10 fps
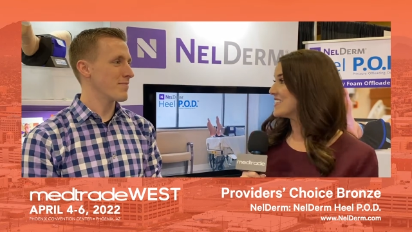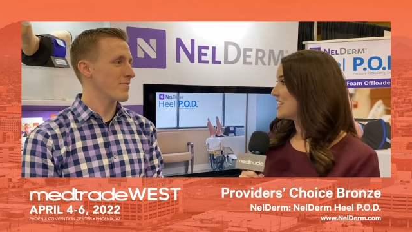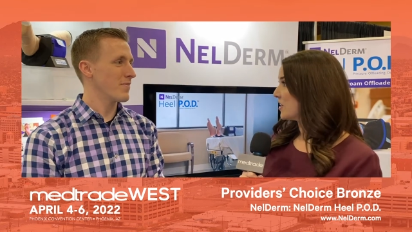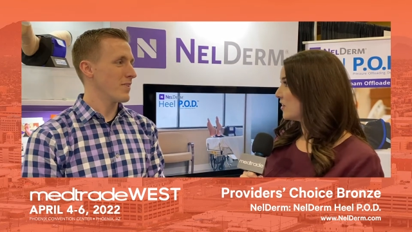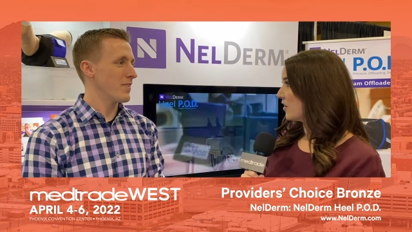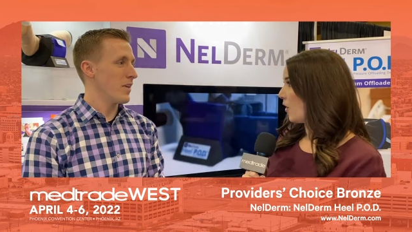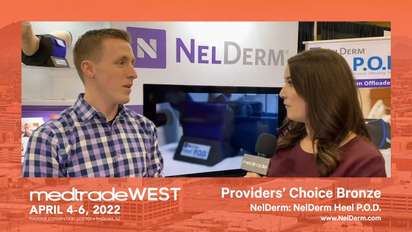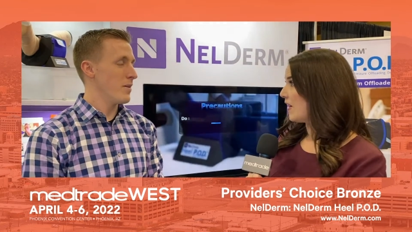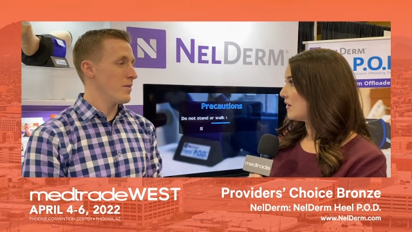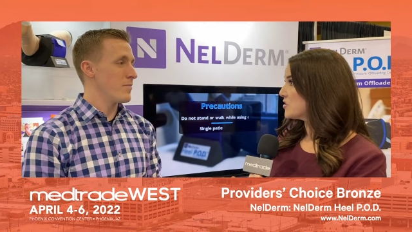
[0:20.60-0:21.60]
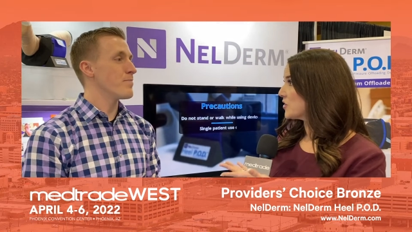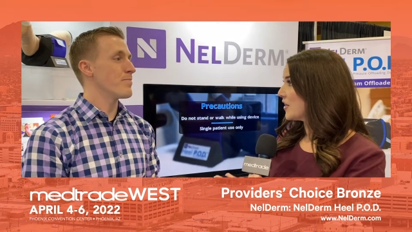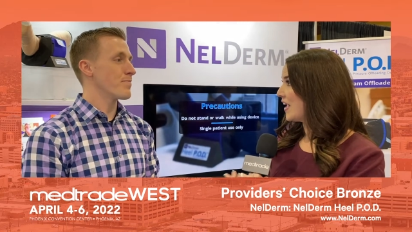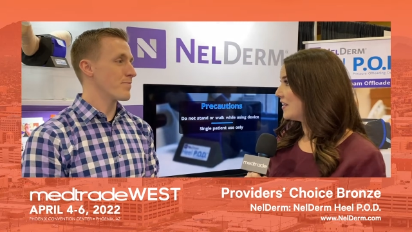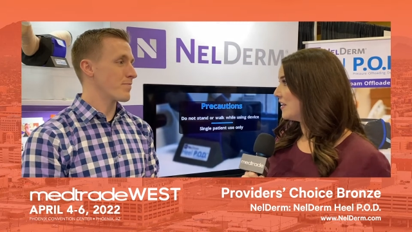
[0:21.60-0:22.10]
Speaker 1: the co
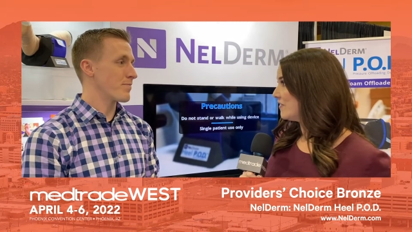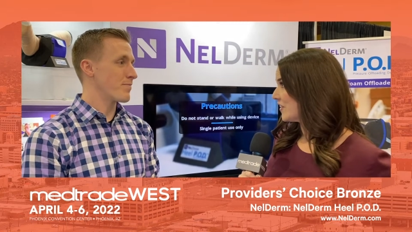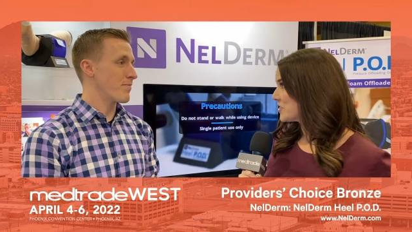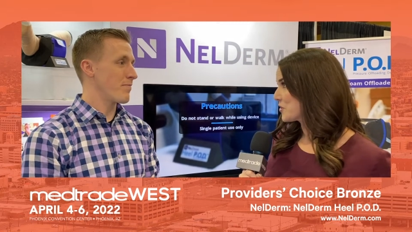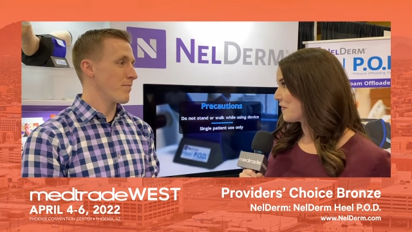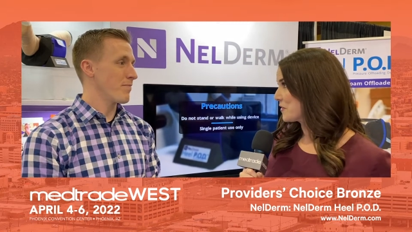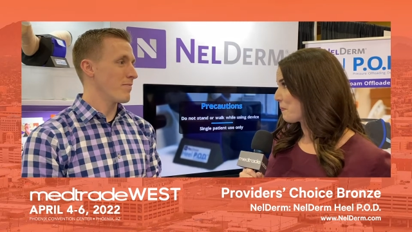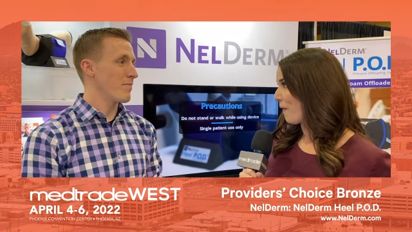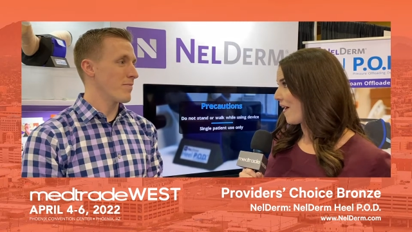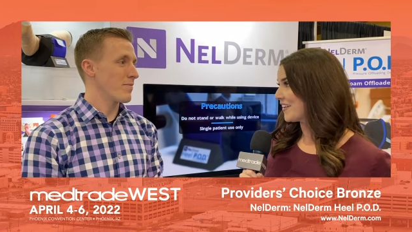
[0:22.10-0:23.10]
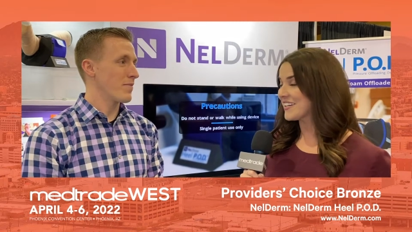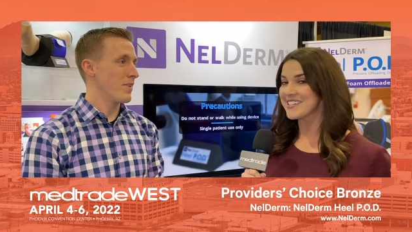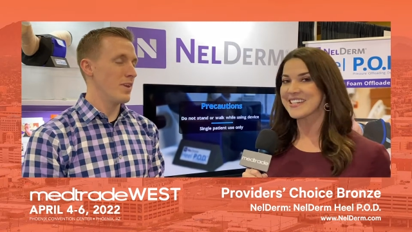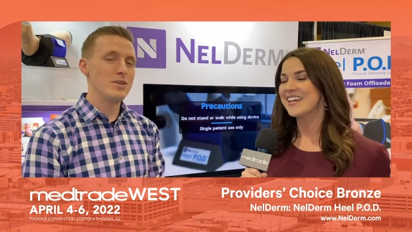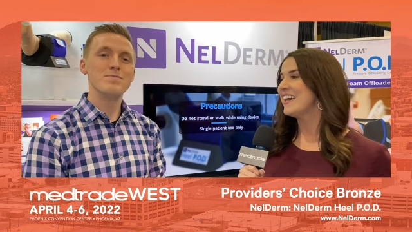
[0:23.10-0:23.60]
founder and inventor of the
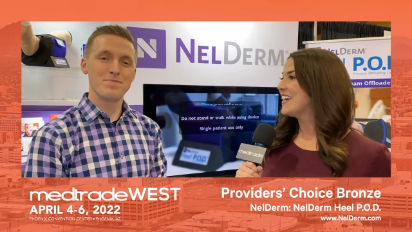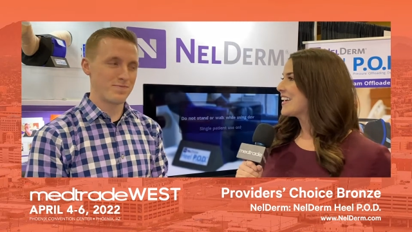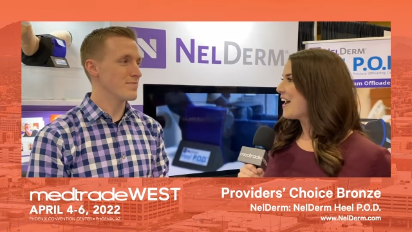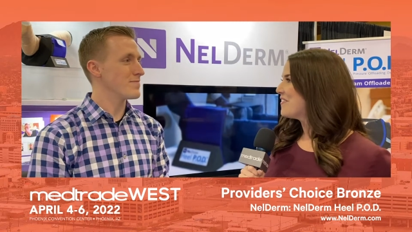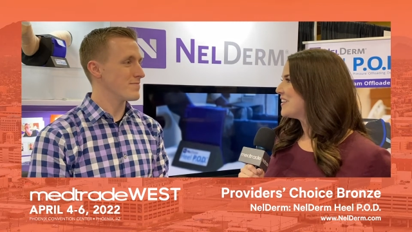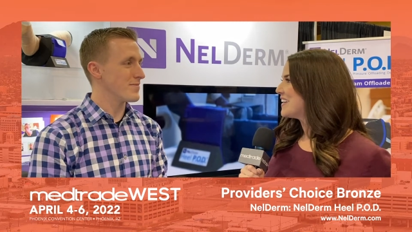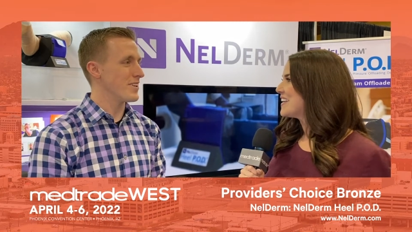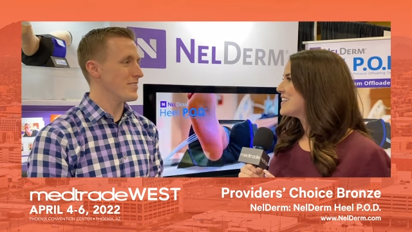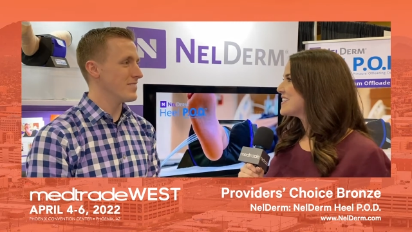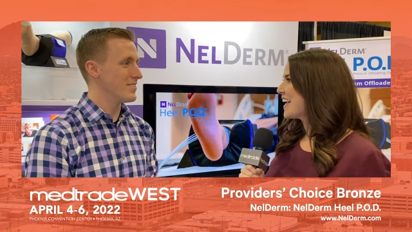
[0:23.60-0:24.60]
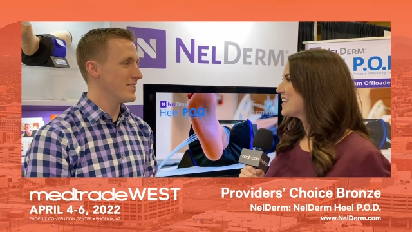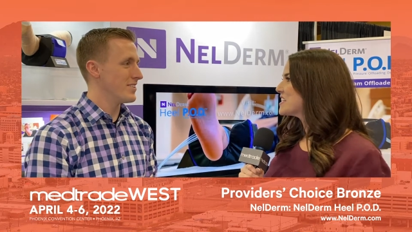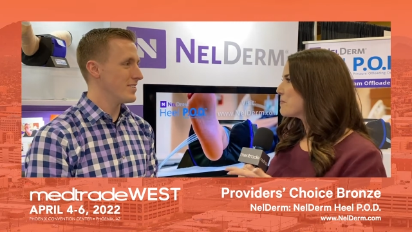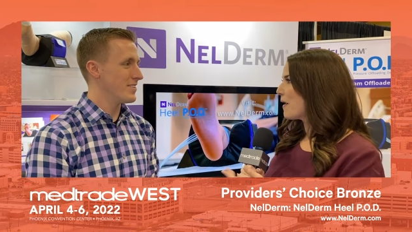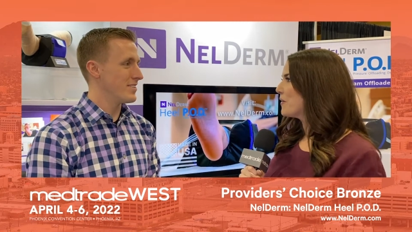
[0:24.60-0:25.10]
product. Kevin, tell
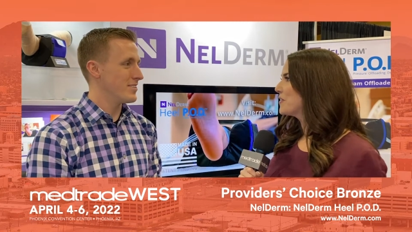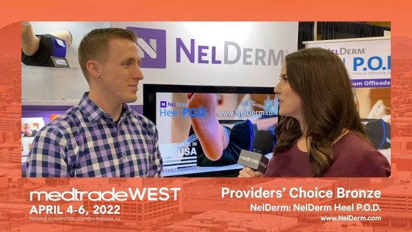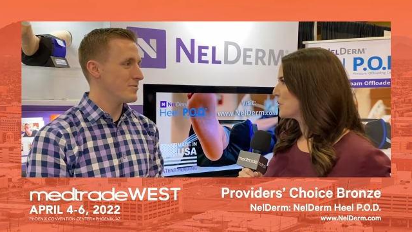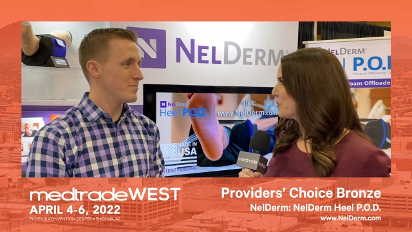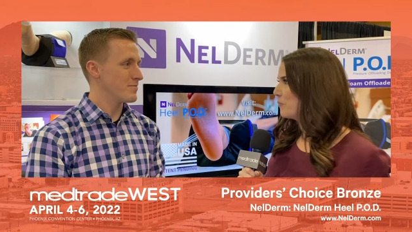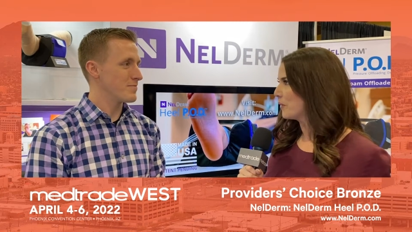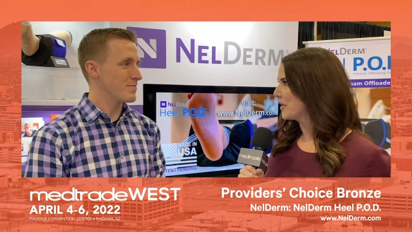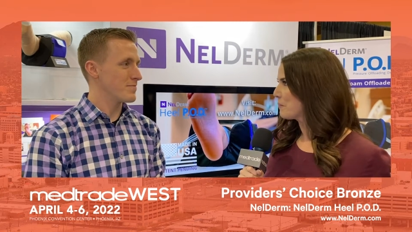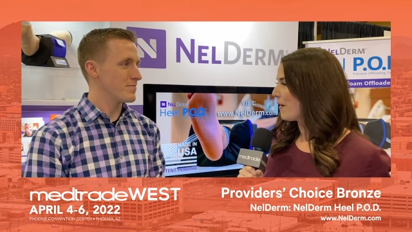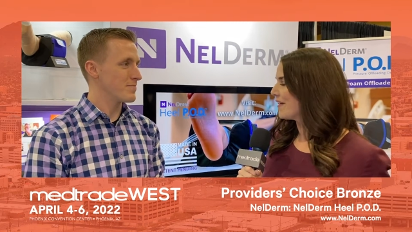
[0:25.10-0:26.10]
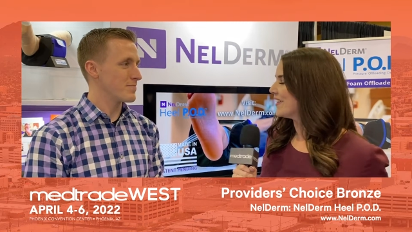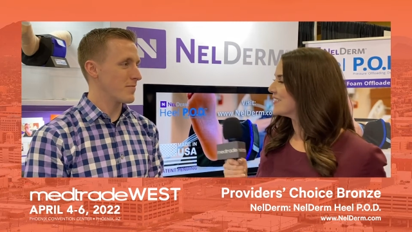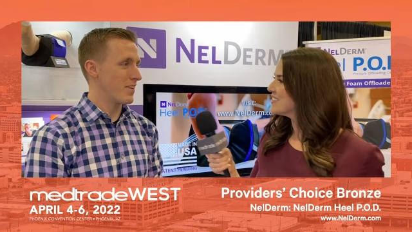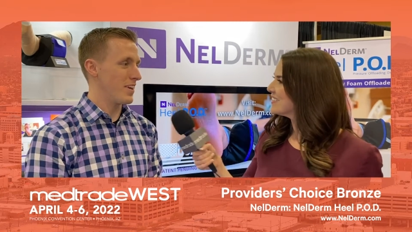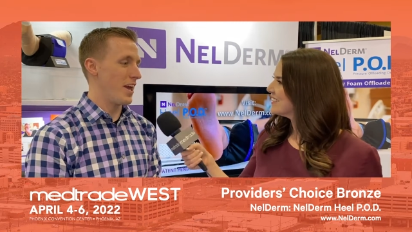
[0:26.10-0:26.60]
us about your winning
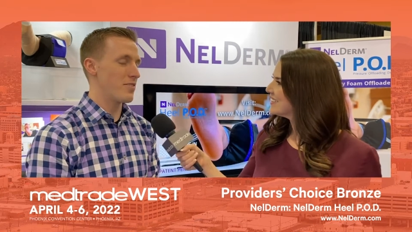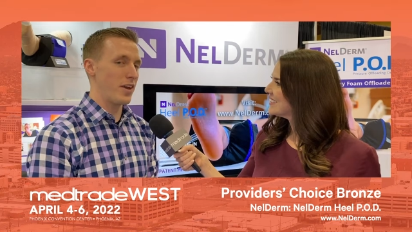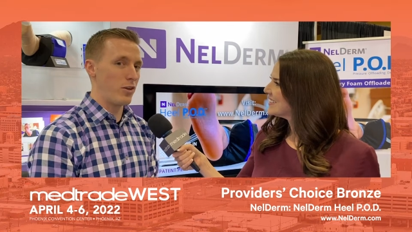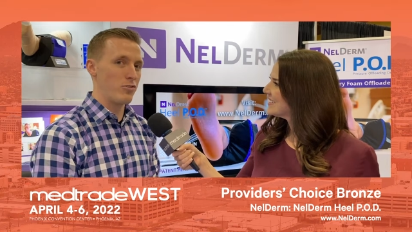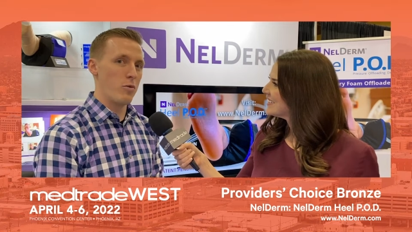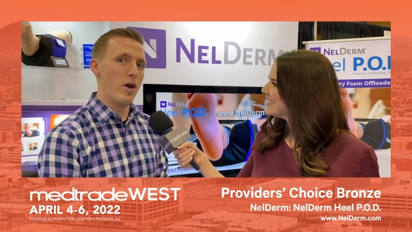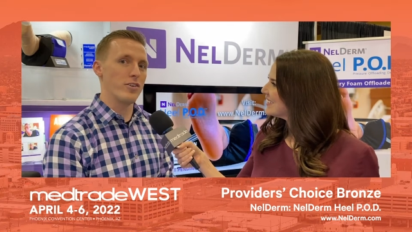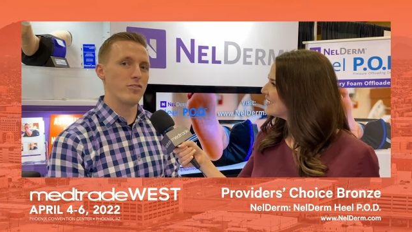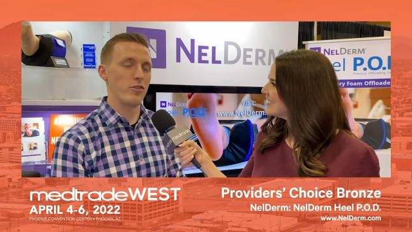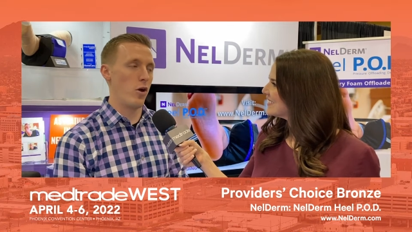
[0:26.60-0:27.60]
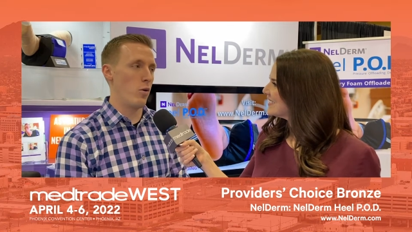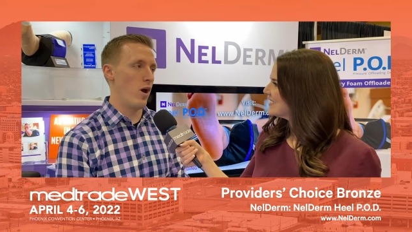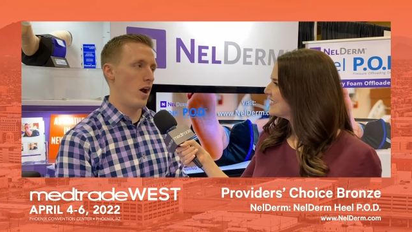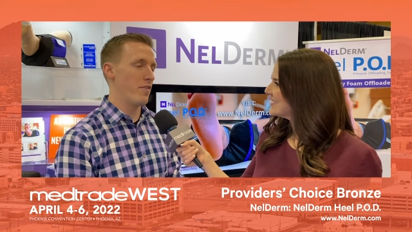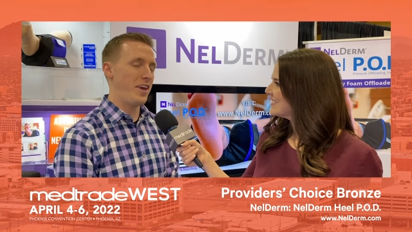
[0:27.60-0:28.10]
product.
Speaker 2: Yeah, thank you so much.
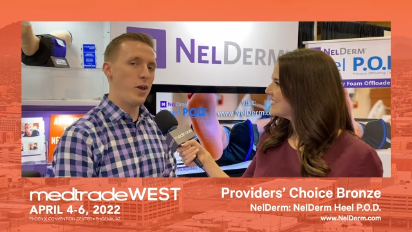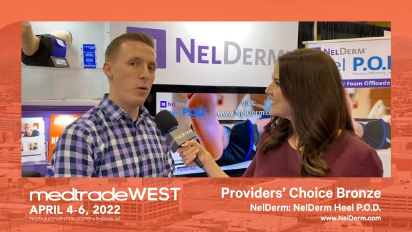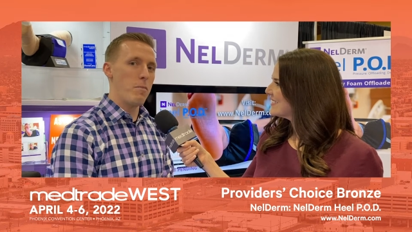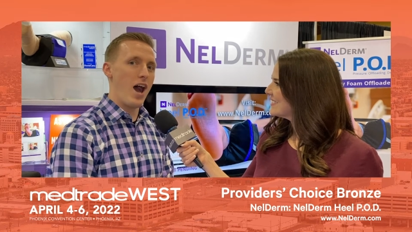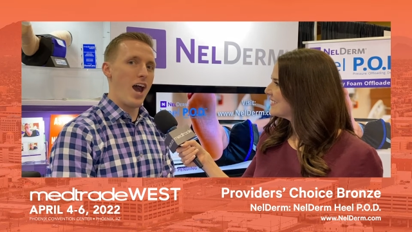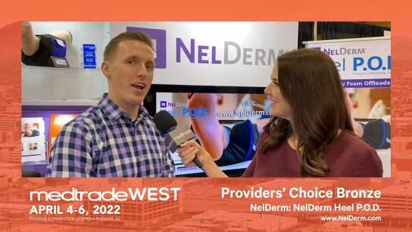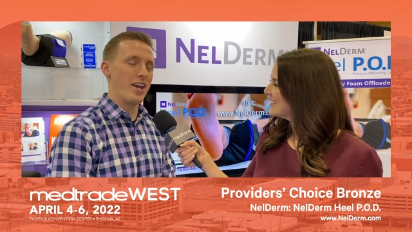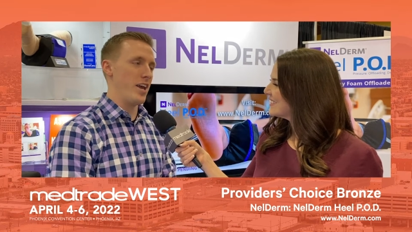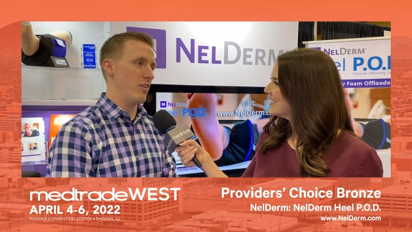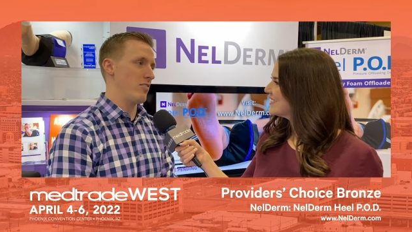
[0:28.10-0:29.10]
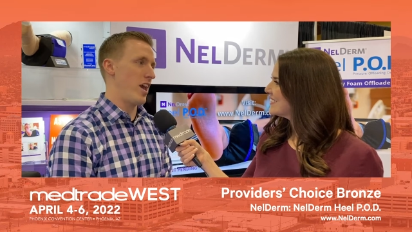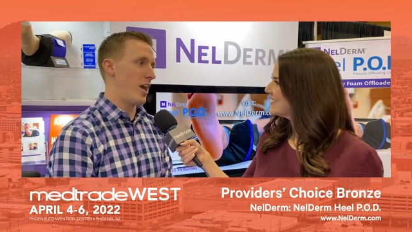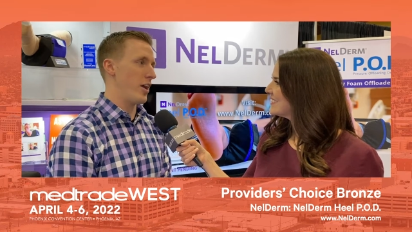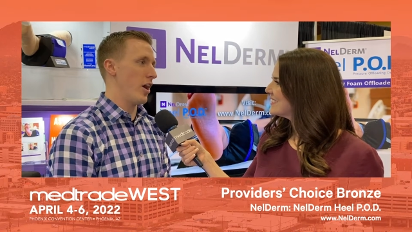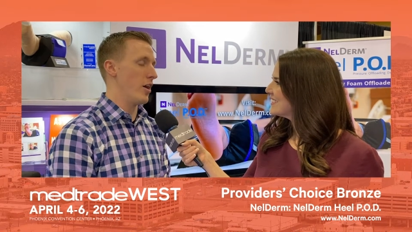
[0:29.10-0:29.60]
So uh, the Heel Pod is
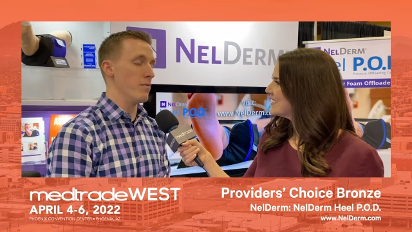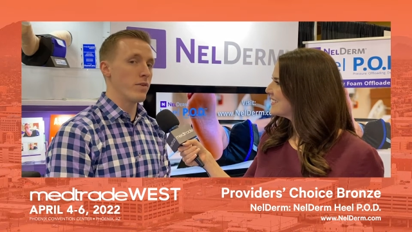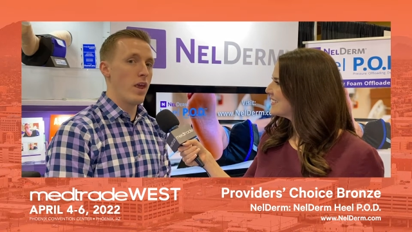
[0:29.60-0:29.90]
a uh,